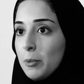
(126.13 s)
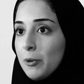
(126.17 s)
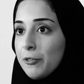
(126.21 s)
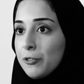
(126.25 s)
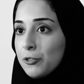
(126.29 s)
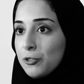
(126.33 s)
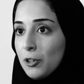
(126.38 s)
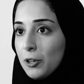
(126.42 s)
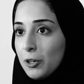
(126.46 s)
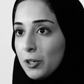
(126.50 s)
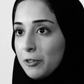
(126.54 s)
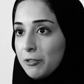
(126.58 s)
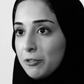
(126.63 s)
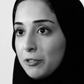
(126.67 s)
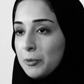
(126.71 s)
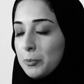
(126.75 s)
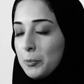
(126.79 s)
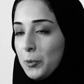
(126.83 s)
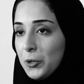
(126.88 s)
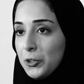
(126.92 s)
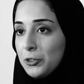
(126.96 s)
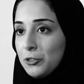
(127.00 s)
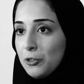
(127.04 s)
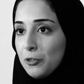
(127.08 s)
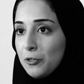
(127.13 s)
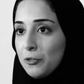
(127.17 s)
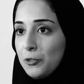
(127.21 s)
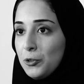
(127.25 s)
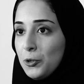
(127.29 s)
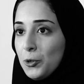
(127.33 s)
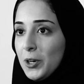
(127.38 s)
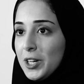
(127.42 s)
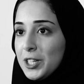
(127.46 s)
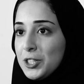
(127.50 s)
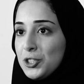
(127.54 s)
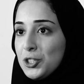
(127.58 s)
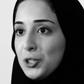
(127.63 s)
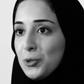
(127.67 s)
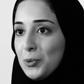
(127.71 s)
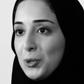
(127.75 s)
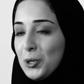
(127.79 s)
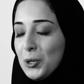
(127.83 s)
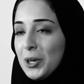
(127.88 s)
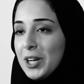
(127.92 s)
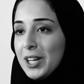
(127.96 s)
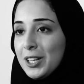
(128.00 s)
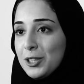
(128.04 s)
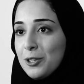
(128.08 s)
a photographer point of view, and she would
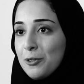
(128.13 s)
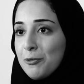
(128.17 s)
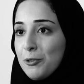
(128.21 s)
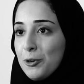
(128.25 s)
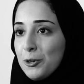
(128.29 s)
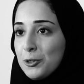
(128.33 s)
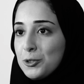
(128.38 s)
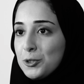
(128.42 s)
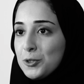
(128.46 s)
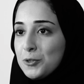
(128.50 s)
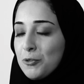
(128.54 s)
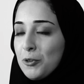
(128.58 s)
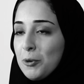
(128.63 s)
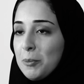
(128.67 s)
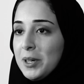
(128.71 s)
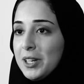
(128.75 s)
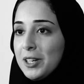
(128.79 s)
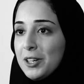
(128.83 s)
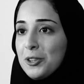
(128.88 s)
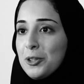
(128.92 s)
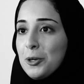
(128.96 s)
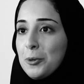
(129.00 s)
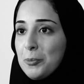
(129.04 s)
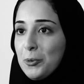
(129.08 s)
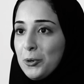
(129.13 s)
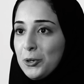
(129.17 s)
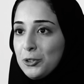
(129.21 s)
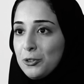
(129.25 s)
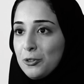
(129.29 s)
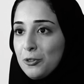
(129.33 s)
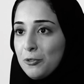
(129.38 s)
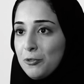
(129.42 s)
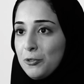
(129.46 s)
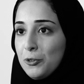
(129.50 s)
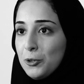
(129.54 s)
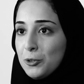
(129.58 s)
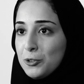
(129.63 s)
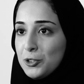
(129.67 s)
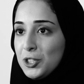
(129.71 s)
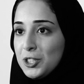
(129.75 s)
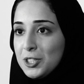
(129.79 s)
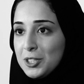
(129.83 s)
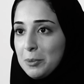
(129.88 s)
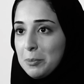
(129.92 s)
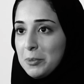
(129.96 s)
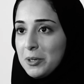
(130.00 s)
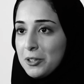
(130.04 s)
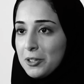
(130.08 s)
look at the photos from another point of view. She's
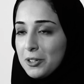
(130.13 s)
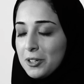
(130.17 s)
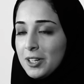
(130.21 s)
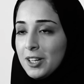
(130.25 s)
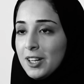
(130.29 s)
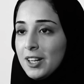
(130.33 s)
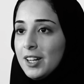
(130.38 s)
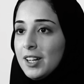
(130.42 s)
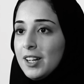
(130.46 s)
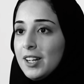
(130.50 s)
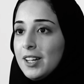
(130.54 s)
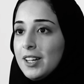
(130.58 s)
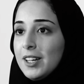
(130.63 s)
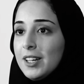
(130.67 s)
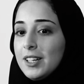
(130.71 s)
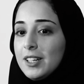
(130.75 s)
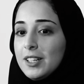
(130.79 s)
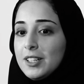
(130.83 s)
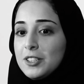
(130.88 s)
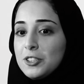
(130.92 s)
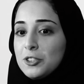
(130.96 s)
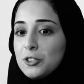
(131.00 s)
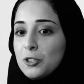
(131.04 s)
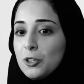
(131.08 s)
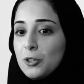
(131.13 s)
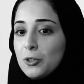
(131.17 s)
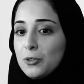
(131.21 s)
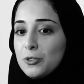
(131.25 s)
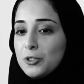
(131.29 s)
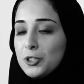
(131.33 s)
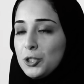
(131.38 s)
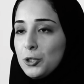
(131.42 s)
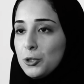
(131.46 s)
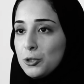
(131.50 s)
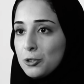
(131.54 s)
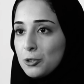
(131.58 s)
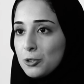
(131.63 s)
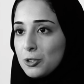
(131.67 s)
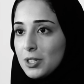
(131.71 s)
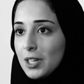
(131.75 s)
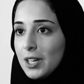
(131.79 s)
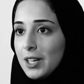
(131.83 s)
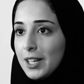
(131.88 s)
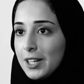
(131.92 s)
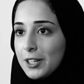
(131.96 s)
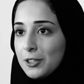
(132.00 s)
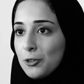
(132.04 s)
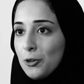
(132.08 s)
a mother, so she used to
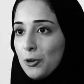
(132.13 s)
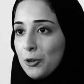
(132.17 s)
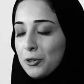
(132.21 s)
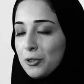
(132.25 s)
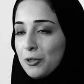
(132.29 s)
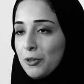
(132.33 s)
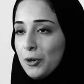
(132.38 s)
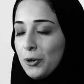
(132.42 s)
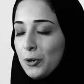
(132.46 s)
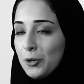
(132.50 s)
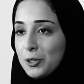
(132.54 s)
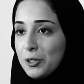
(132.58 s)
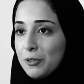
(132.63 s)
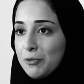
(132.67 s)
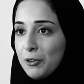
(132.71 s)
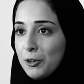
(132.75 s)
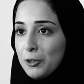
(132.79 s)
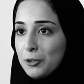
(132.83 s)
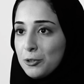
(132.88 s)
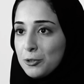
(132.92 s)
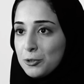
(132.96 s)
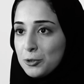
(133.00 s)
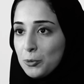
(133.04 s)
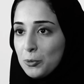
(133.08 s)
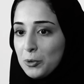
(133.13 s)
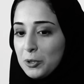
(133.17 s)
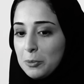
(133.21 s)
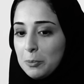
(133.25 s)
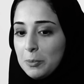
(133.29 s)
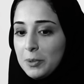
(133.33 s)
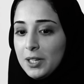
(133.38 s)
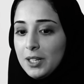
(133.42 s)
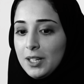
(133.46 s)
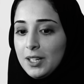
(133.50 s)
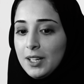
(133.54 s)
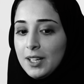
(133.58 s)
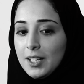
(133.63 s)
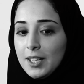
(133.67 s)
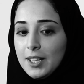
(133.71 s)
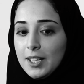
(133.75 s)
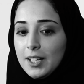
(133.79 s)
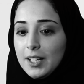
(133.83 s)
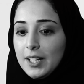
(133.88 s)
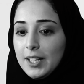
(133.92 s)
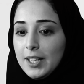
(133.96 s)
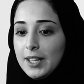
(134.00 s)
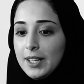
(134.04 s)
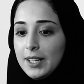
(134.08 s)
select all the photos with me,
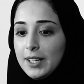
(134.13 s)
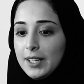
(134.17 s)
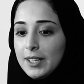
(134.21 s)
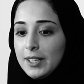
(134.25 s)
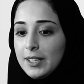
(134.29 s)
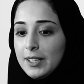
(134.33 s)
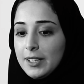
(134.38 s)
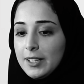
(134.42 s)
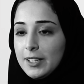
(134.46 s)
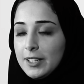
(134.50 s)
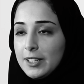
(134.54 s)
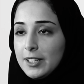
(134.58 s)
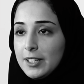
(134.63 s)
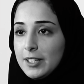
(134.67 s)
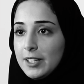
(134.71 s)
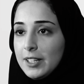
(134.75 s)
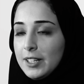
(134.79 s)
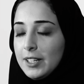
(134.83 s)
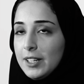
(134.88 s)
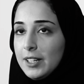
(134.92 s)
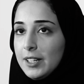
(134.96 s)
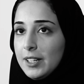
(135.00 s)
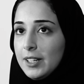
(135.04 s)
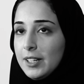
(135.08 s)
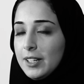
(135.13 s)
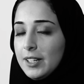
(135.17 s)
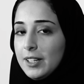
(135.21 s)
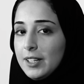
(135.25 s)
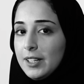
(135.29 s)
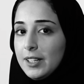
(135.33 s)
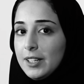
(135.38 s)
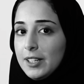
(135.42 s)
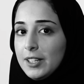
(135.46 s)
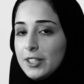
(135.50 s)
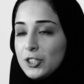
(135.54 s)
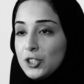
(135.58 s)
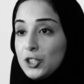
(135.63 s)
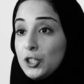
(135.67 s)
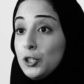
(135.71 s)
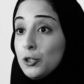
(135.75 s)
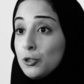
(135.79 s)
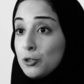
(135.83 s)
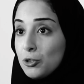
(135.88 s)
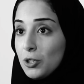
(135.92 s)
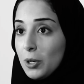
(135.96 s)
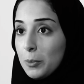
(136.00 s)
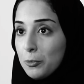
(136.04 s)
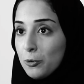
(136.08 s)
and she
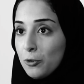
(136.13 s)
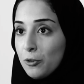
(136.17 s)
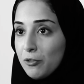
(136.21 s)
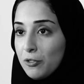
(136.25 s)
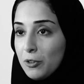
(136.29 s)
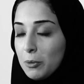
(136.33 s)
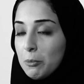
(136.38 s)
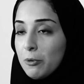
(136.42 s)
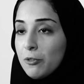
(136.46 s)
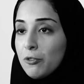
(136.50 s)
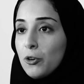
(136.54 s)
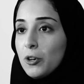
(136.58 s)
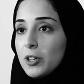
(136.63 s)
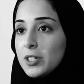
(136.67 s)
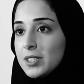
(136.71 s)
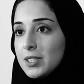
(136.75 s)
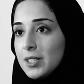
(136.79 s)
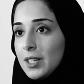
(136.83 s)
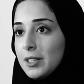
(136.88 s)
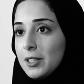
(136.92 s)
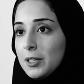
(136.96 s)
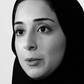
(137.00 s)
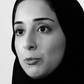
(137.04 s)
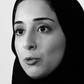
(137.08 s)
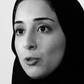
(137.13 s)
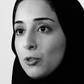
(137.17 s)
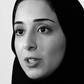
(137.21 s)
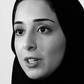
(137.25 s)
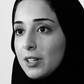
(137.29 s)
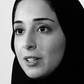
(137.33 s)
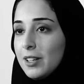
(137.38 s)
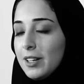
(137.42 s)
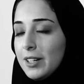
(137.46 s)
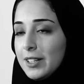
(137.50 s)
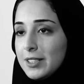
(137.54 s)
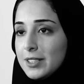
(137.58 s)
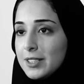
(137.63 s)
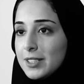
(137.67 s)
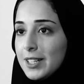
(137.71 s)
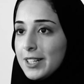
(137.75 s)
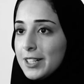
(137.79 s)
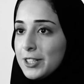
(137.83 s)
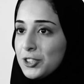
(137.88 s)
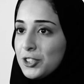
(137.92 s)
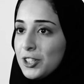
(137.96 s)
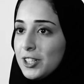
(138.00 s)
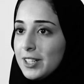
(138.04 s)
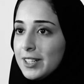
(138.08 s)
used to approve them before I send them to the clients.
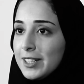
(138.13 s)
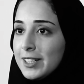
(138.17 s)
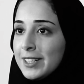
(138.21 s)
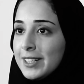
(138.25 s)
Actually,